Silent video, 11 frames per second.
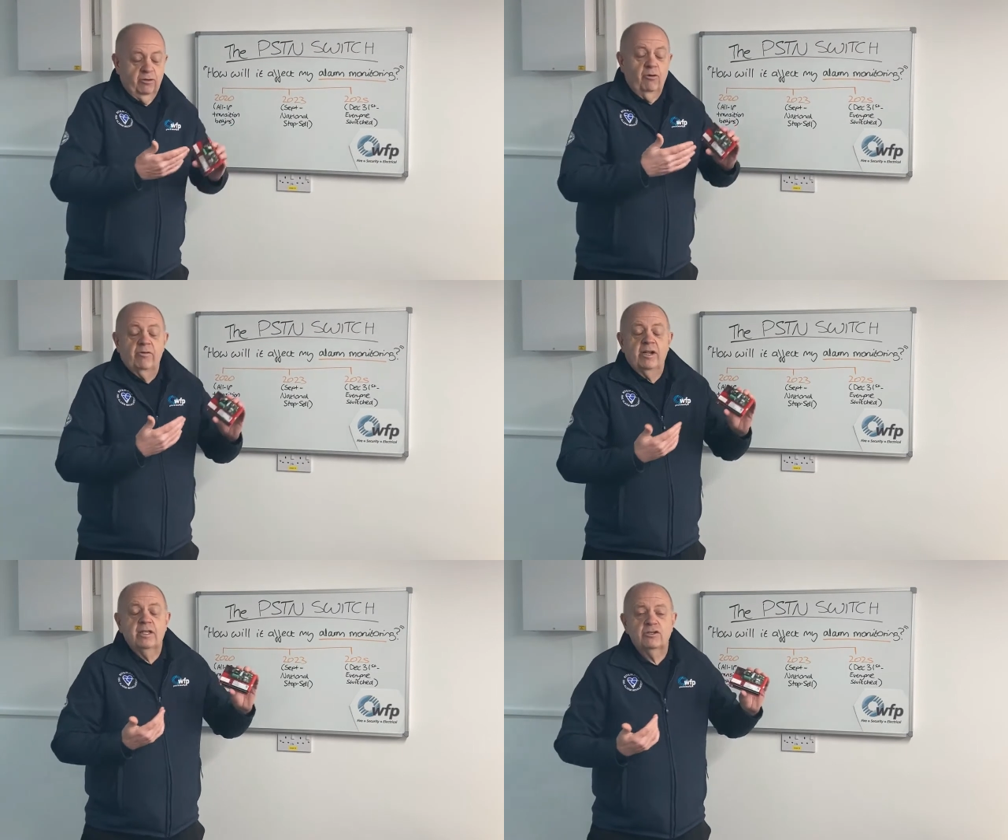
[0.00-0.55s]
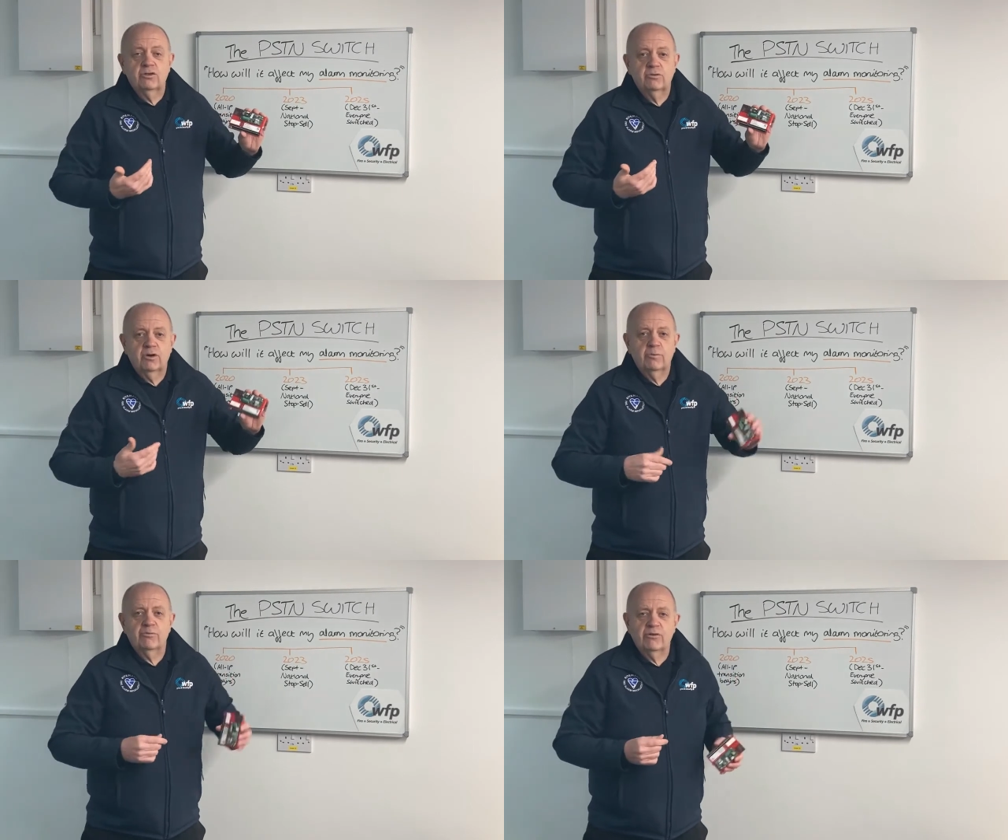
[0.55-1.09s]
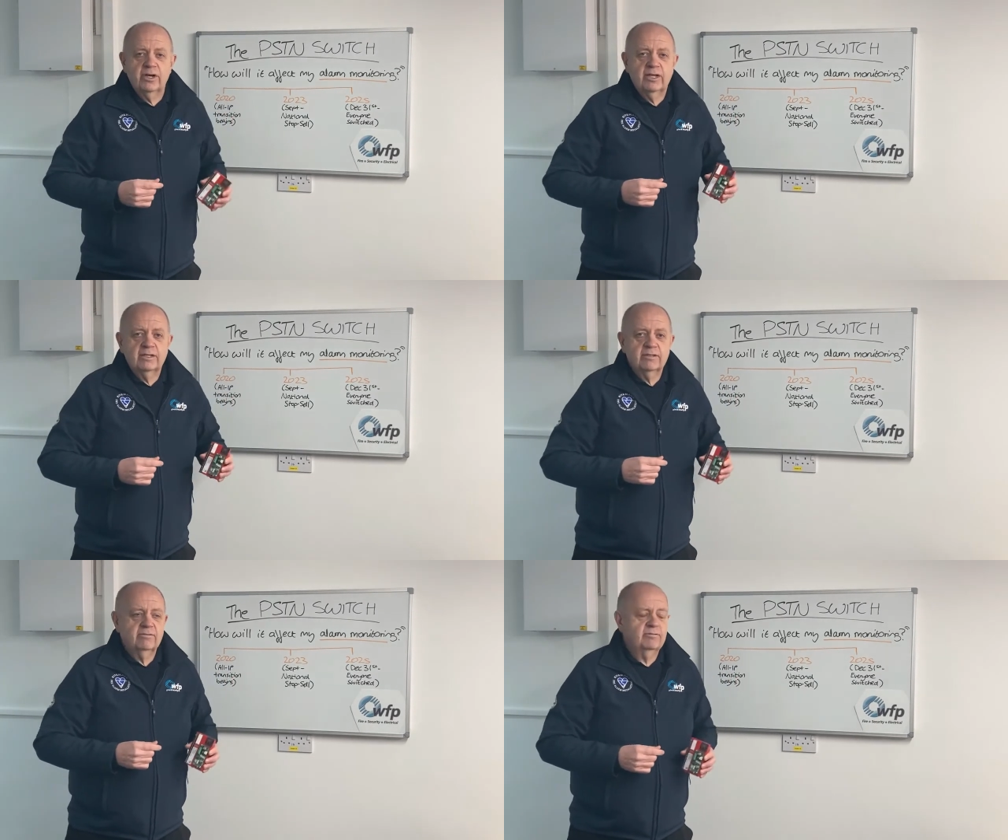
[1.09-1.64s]
already a Dualcomm
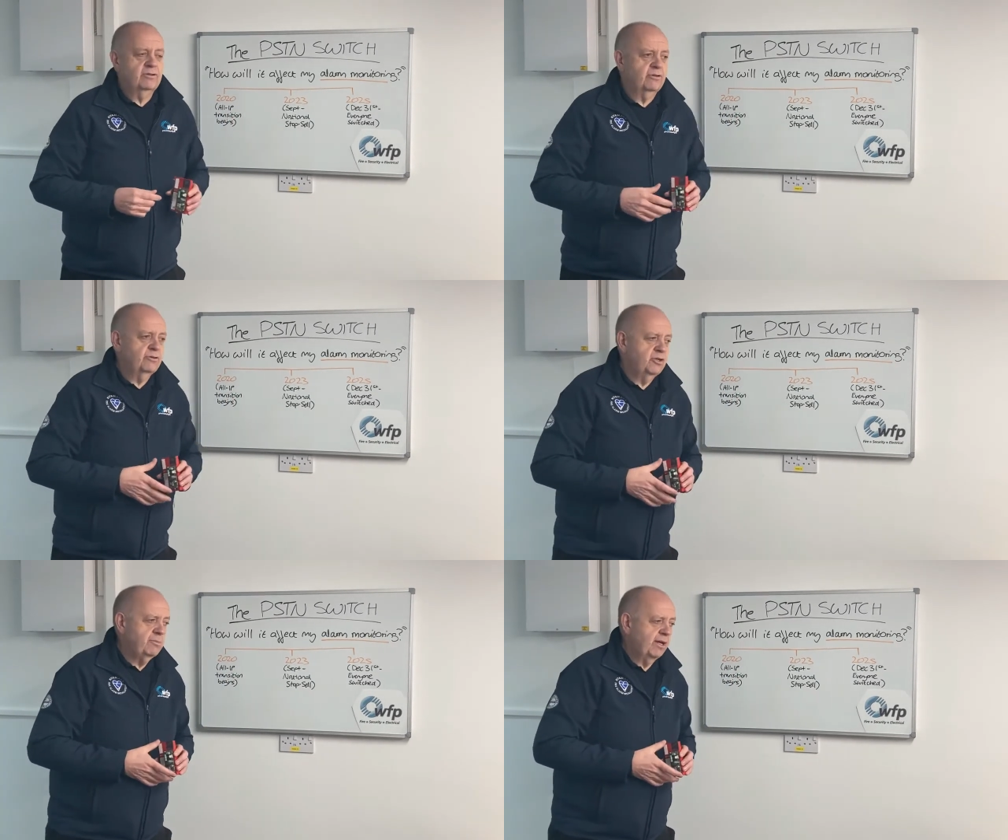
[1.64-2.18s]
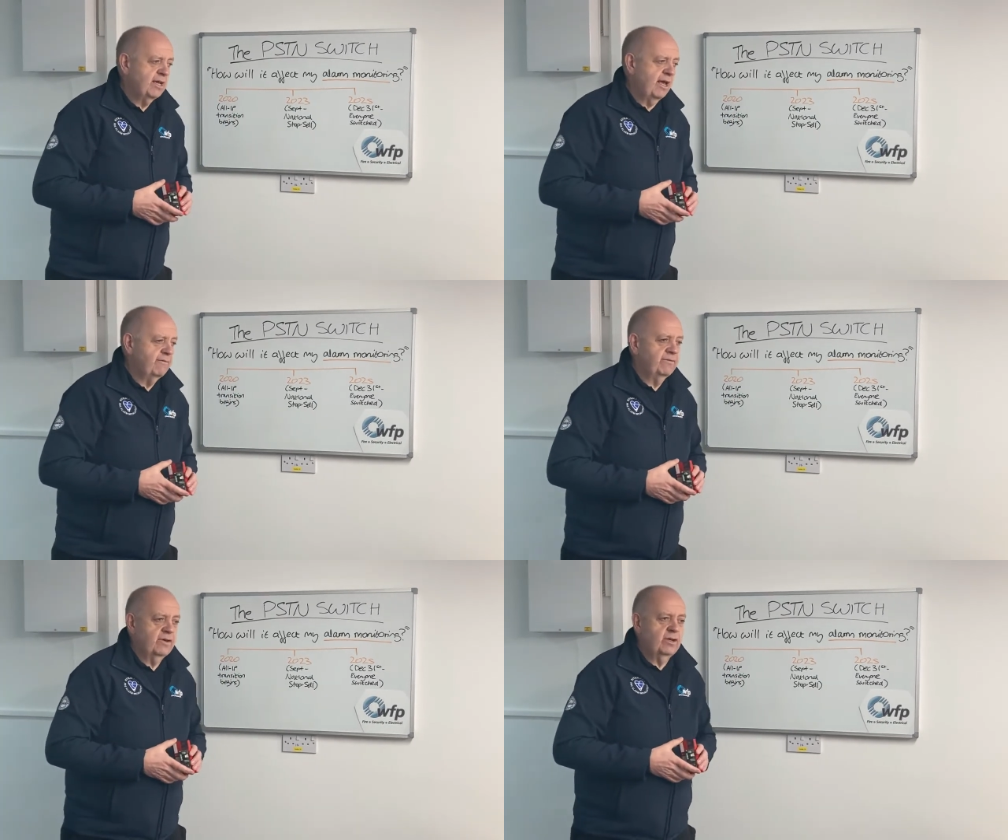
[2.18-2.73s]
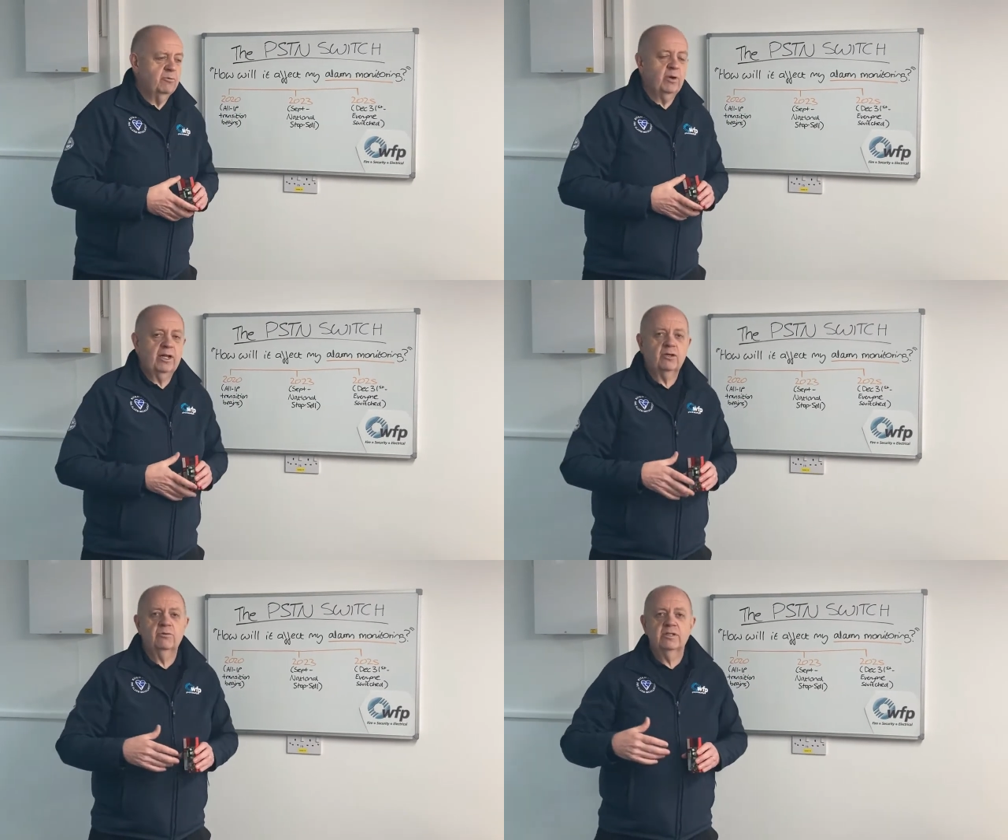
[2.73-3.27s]
product, or you may have what
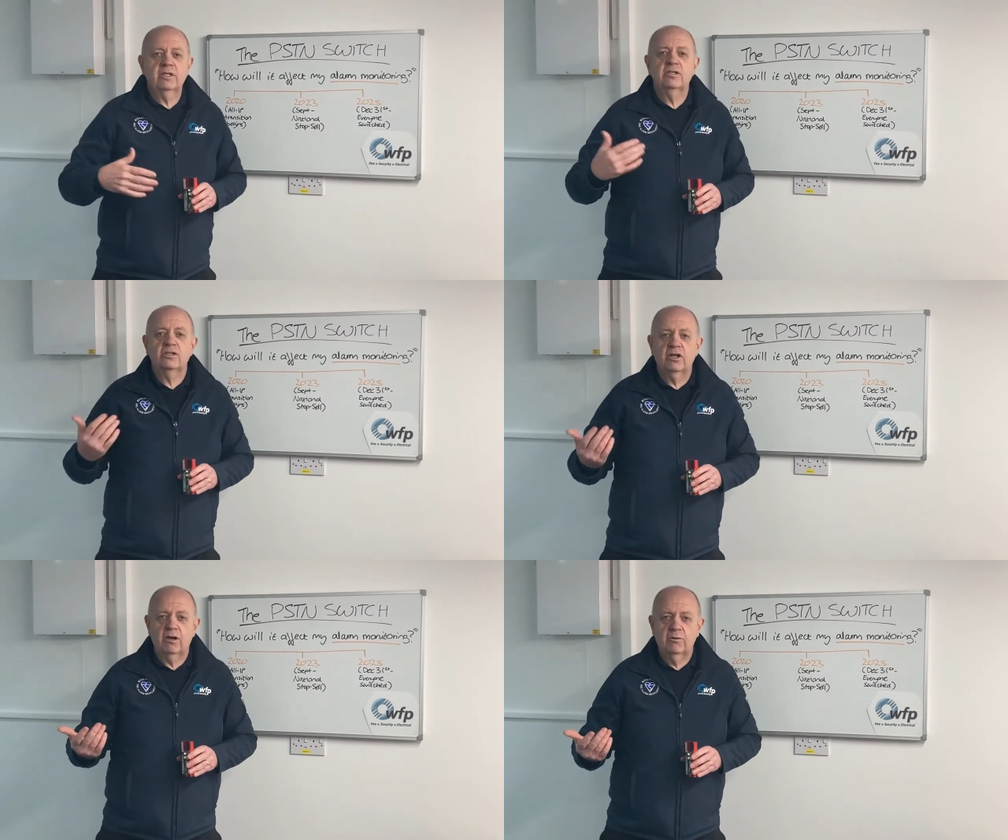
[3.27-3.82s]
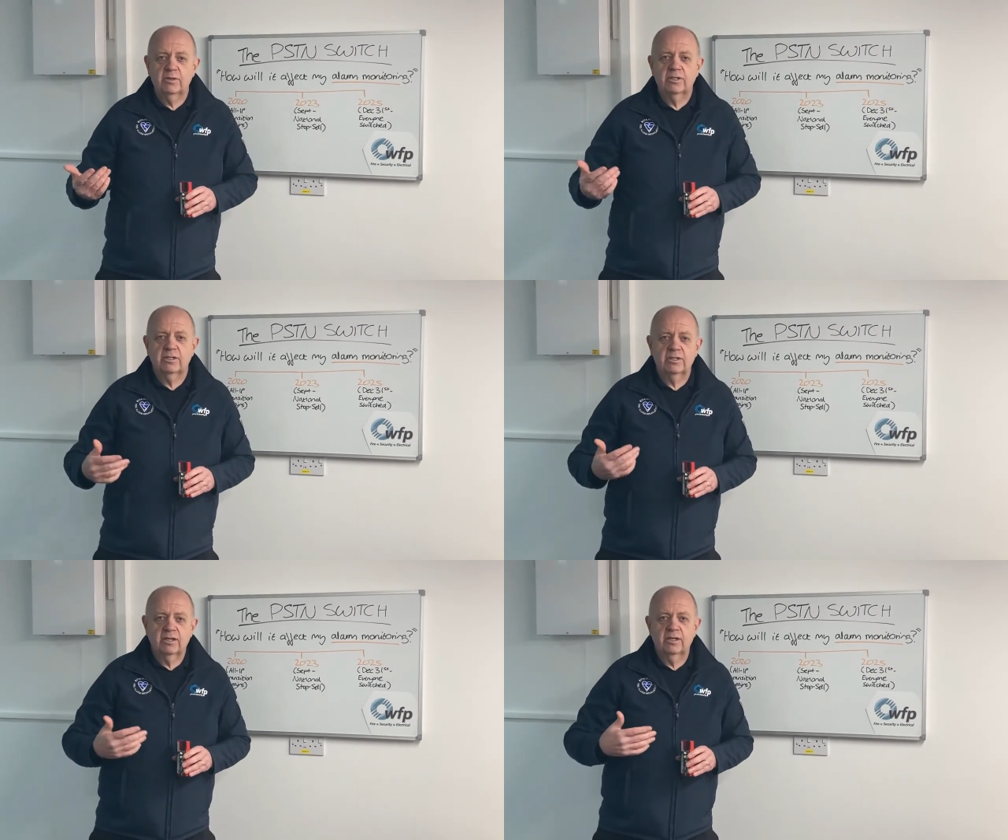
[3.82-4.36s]
they call a DigiDial, which is